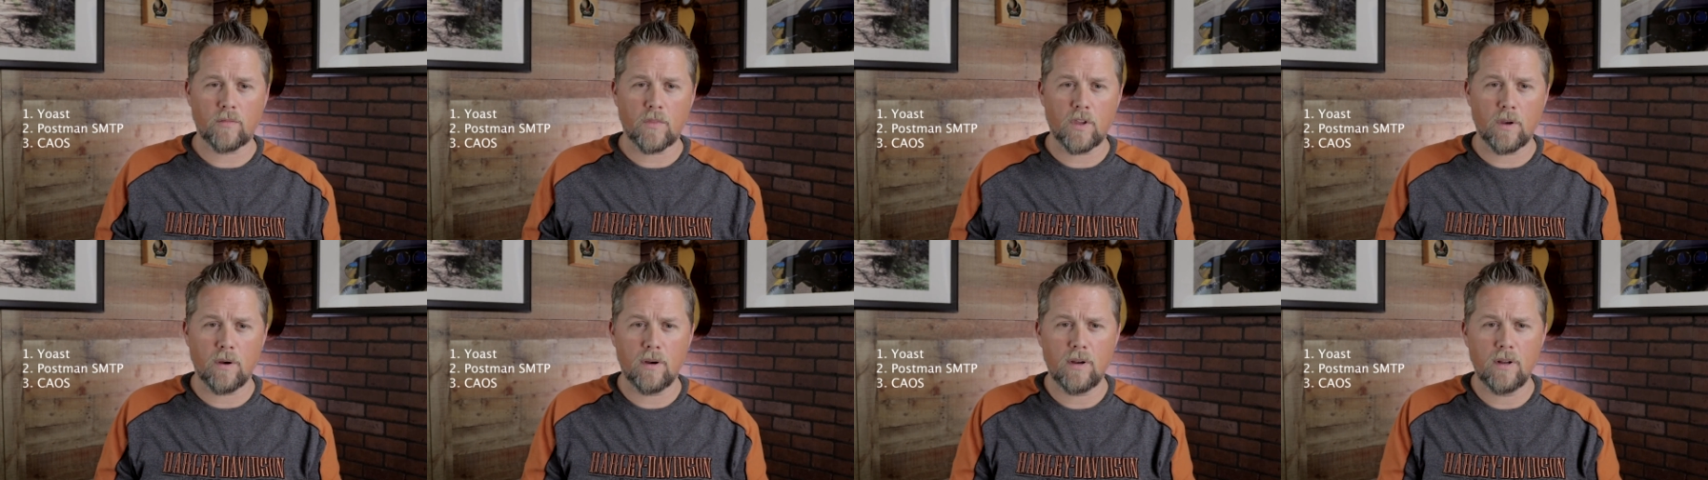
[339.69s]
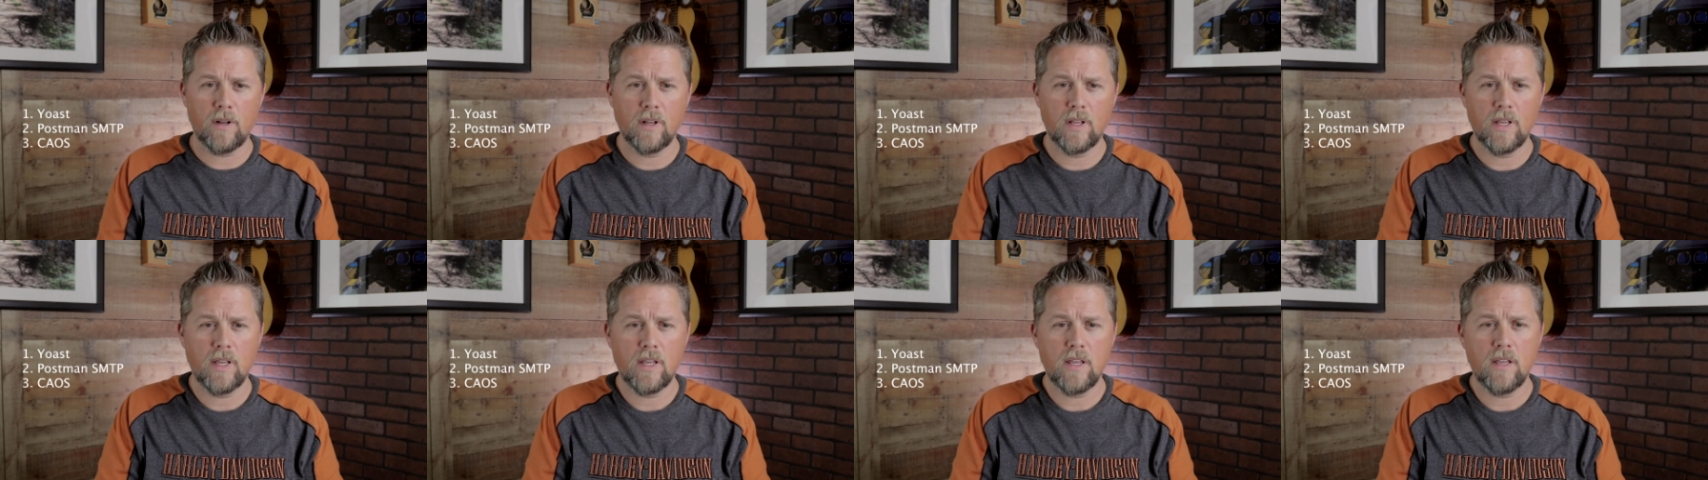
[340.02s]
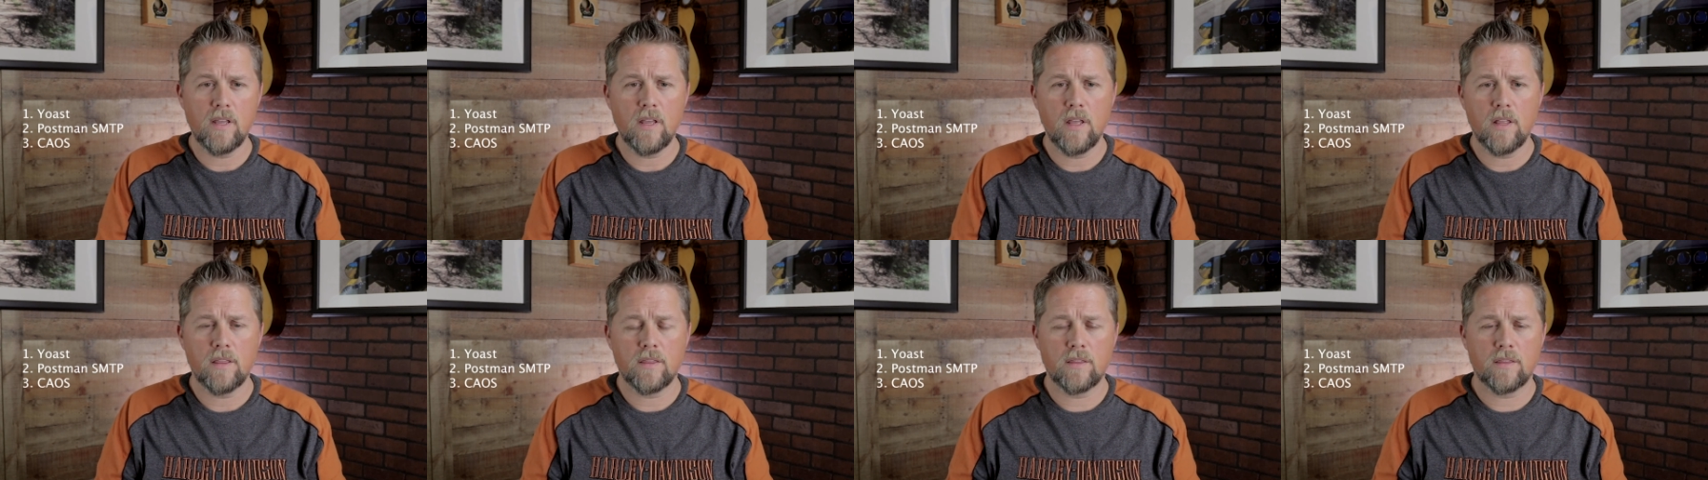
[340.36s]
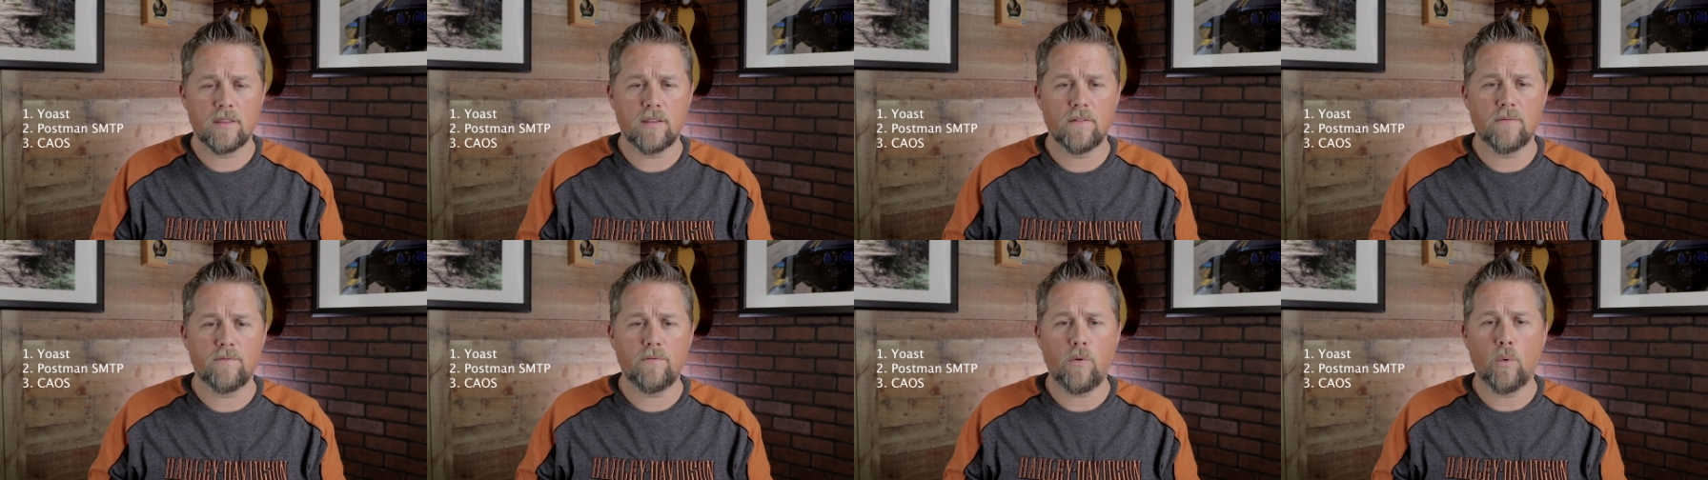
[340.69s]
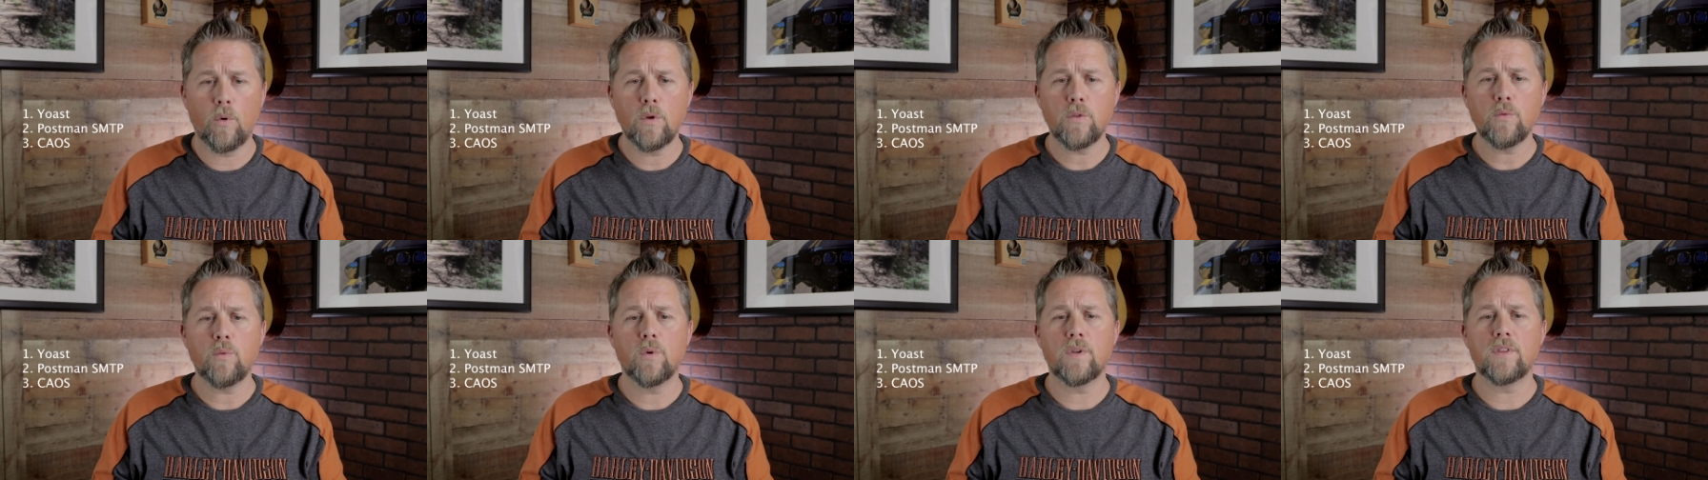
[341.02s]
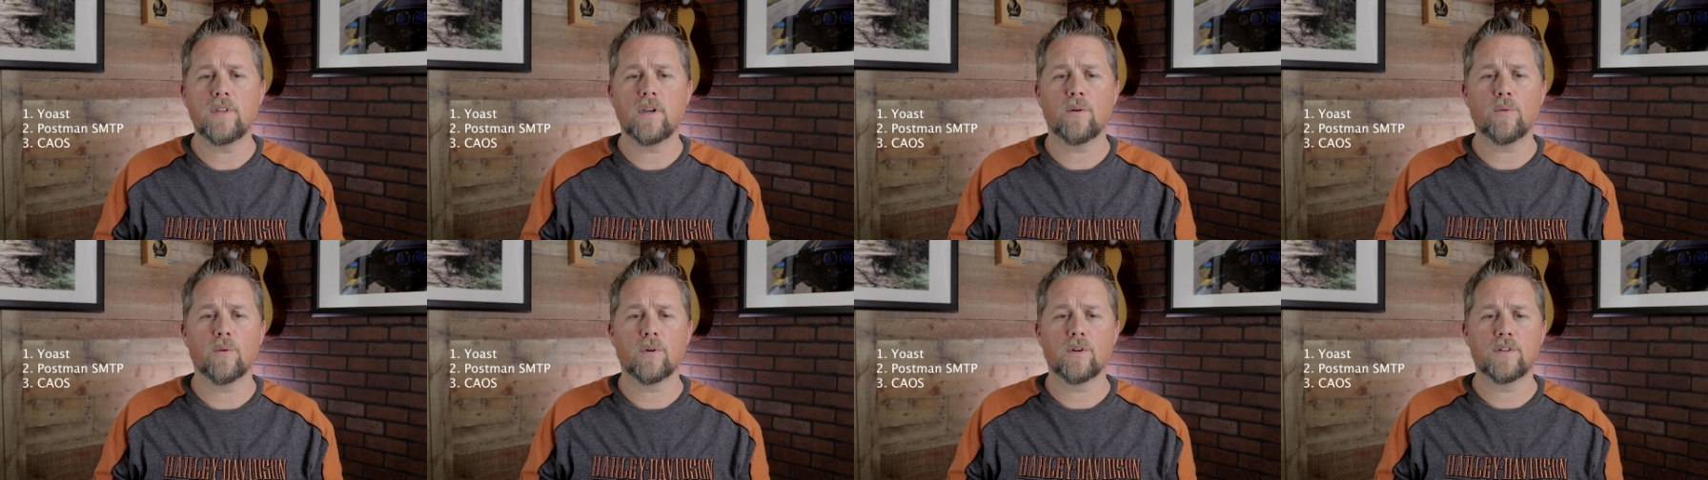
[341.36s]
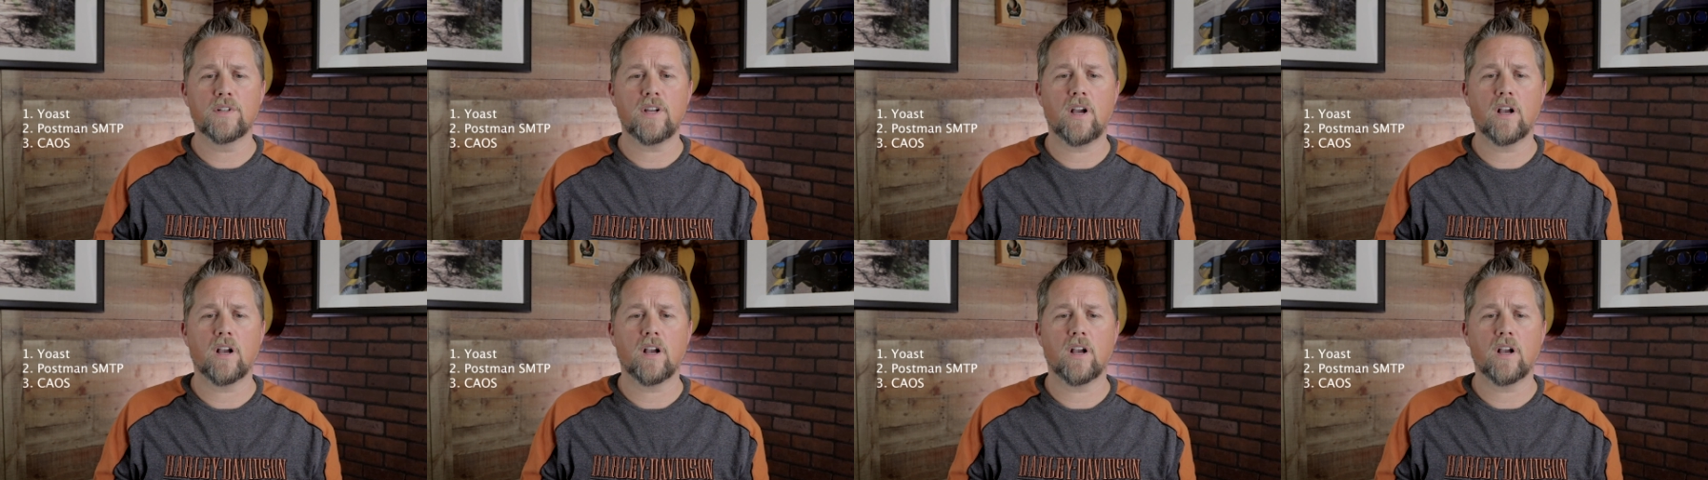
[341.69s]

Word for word: All right. The fourth one that we're going to